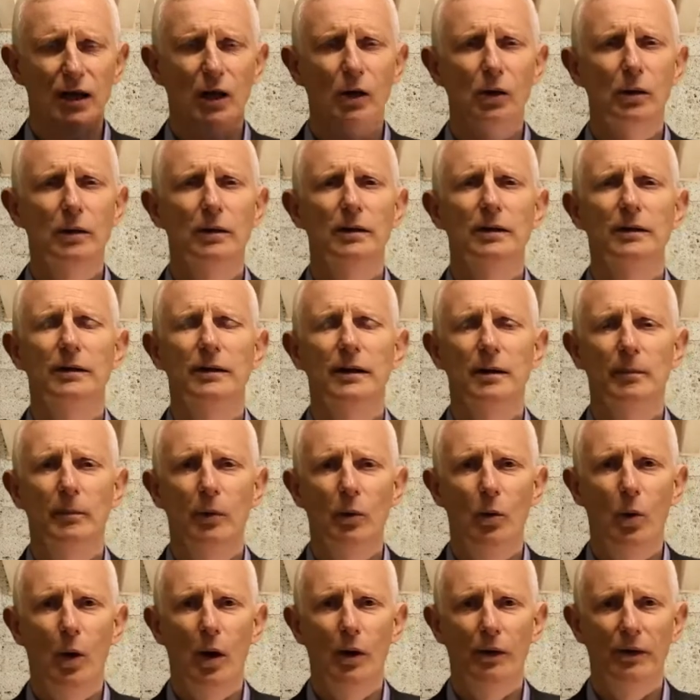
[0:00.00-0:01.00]
goal
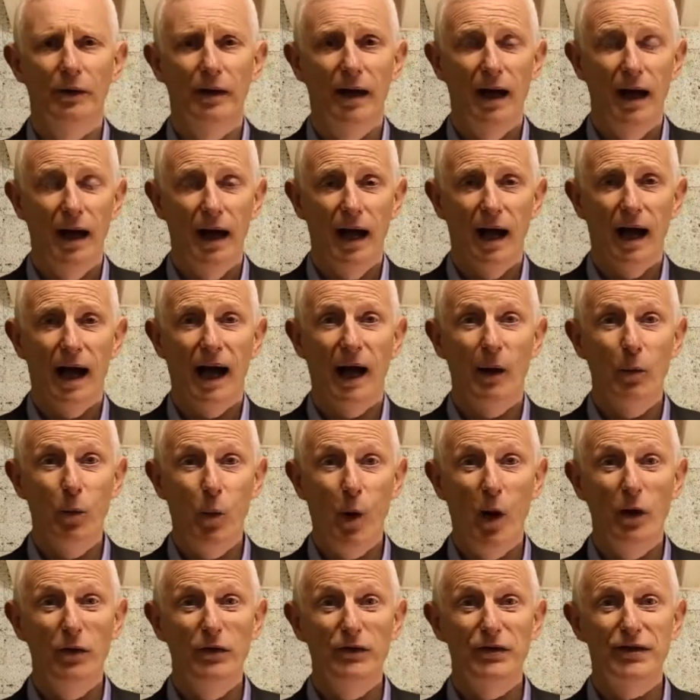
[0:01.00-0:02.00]
number one, I
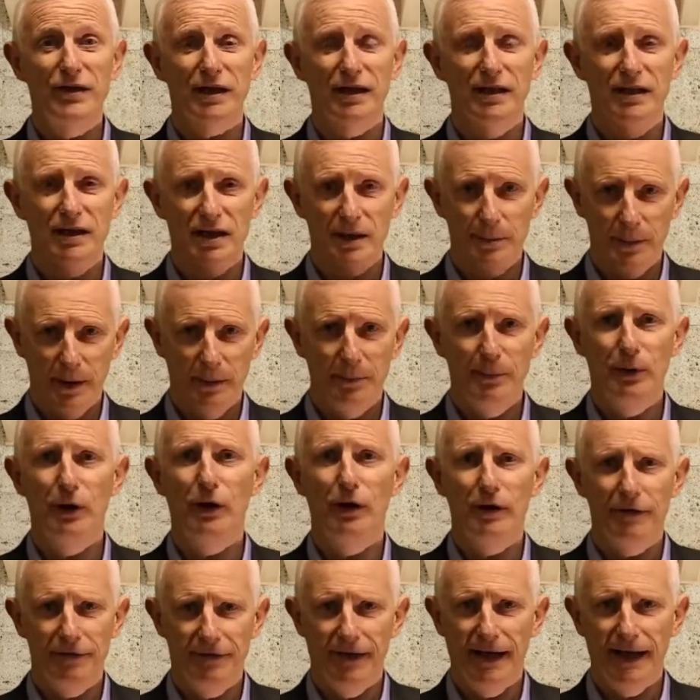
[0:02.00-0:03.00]
want to be
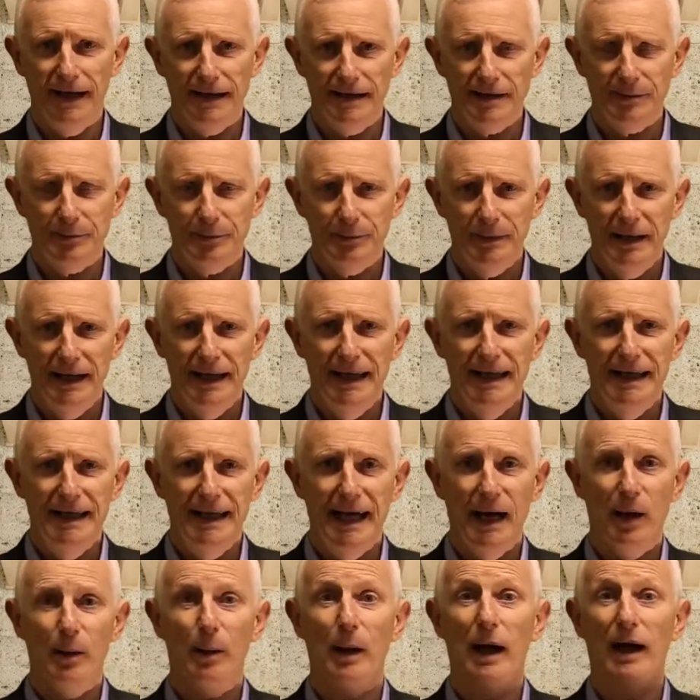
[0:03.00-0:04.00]
perfect.
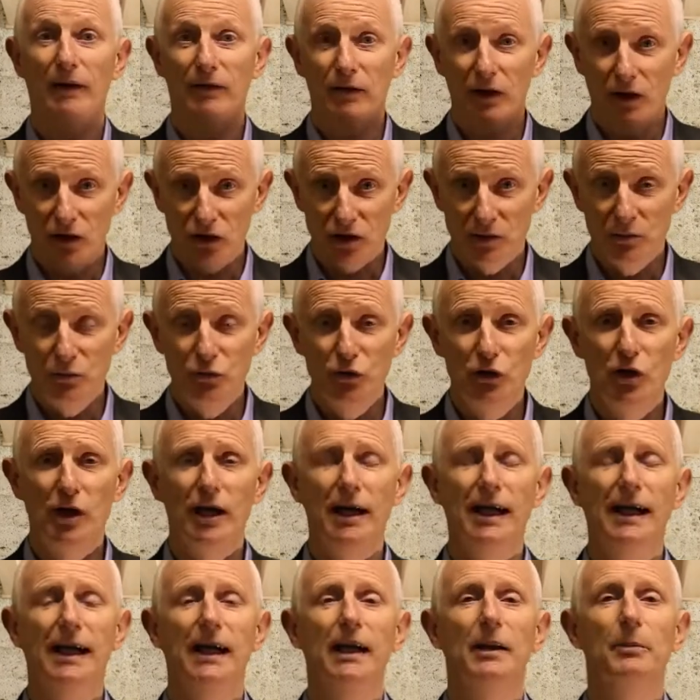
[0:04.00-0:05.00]
Now, I've got some
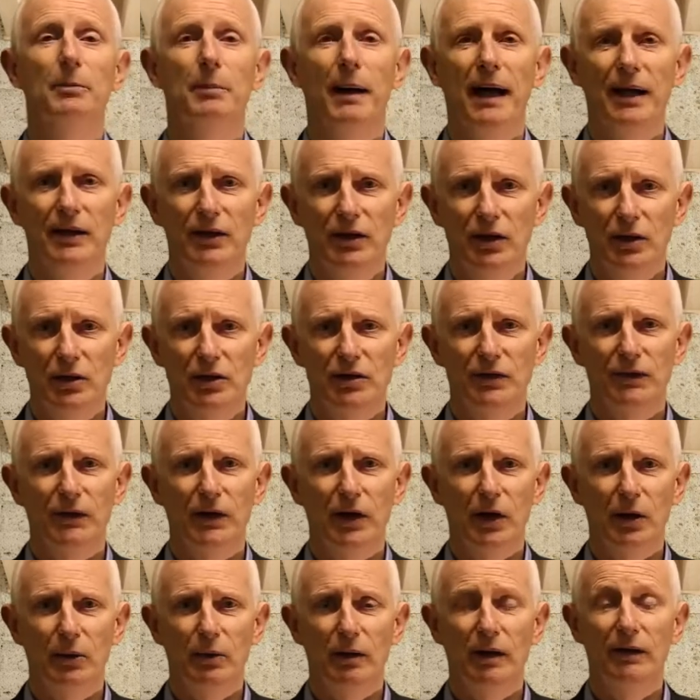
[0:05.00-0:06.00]
really bad news for
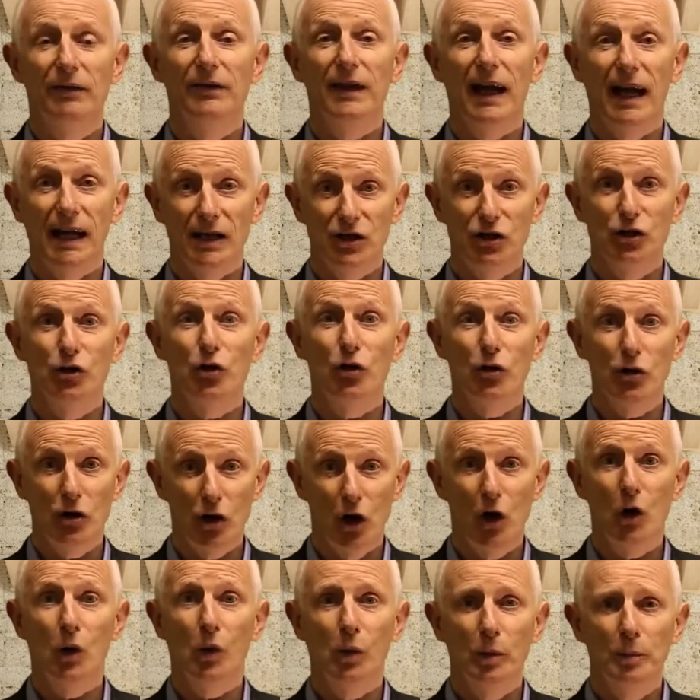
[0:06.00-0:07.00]
you if that's your
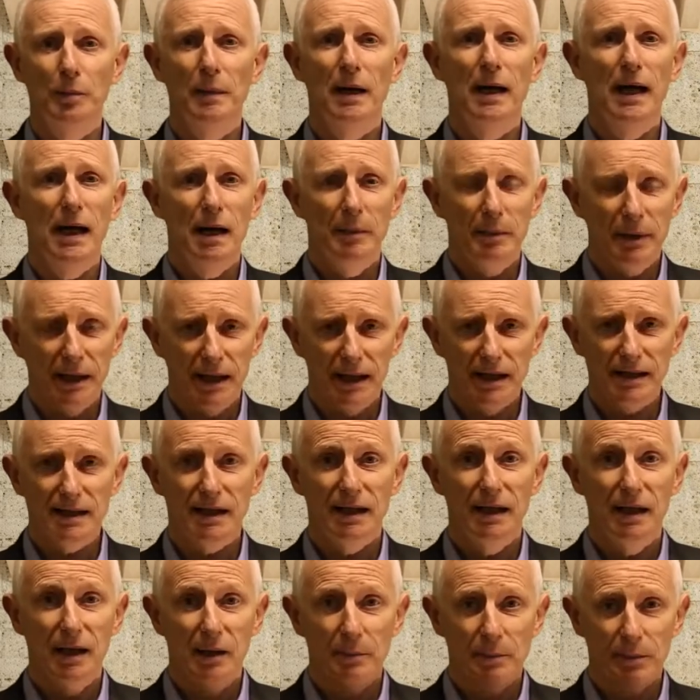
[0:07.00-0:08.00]
goal, because
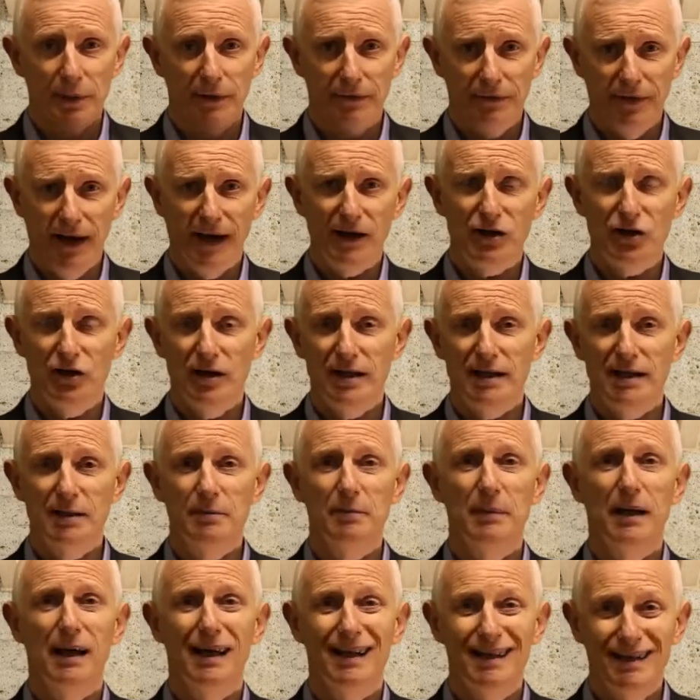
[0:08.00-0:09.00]

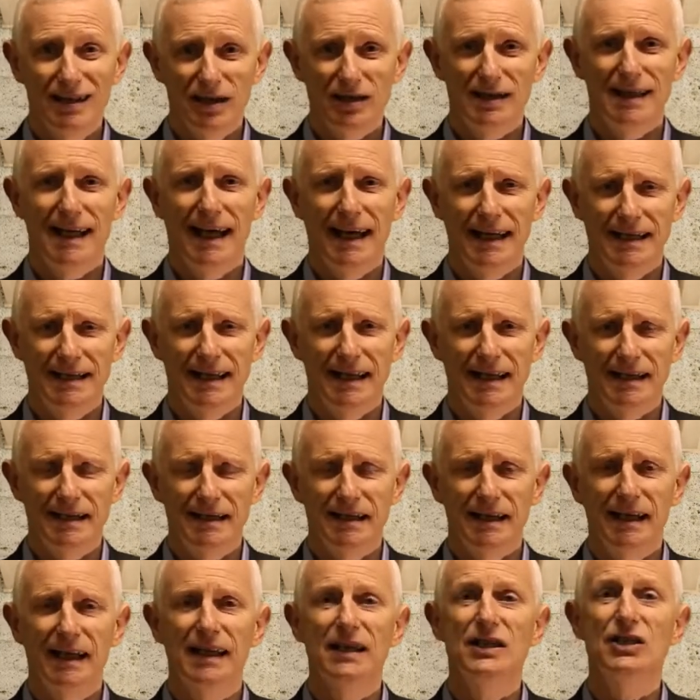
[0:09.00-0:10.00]
perfectionism doesn't
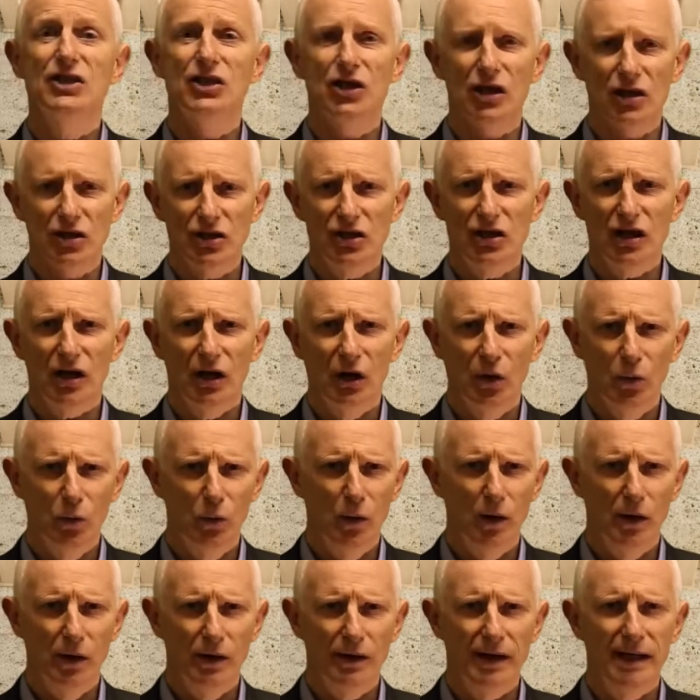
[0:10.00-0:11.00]
exist. It's just a
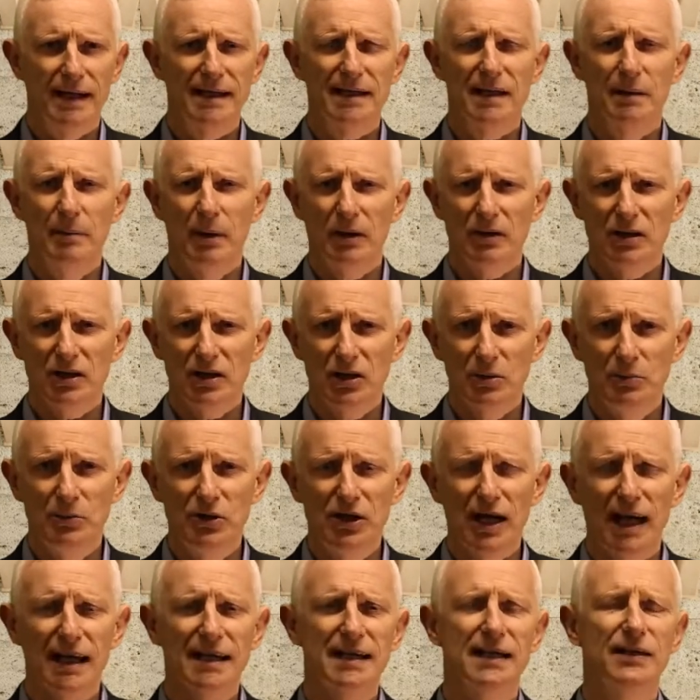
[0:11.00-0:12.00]
word. It's the most
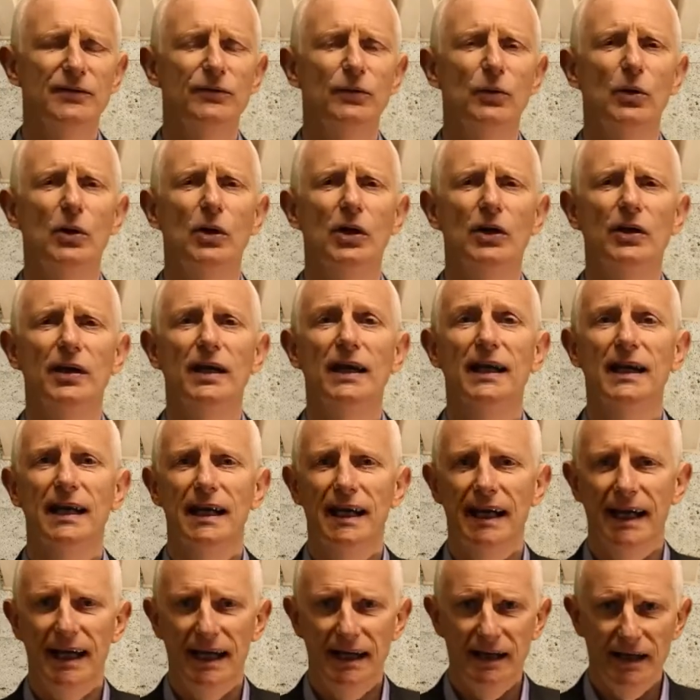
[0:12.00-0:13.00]
subjective word
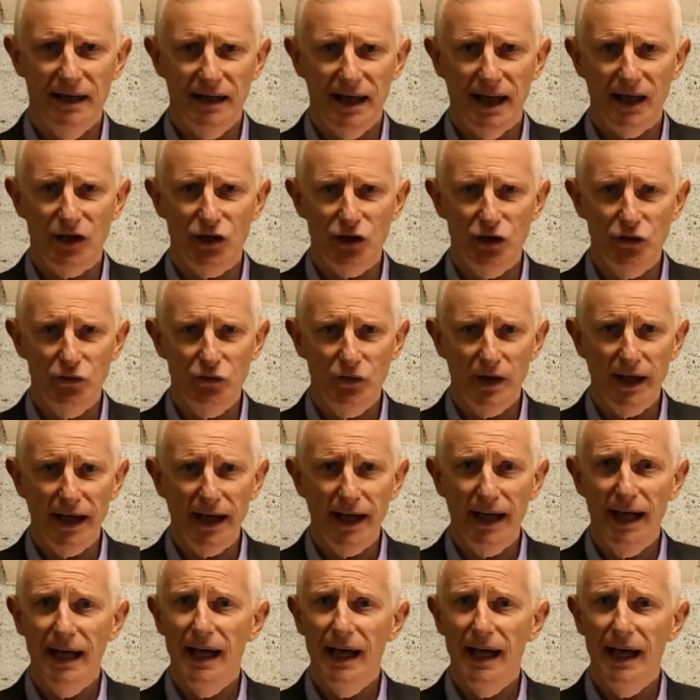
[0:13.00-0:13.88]
in the dictionary,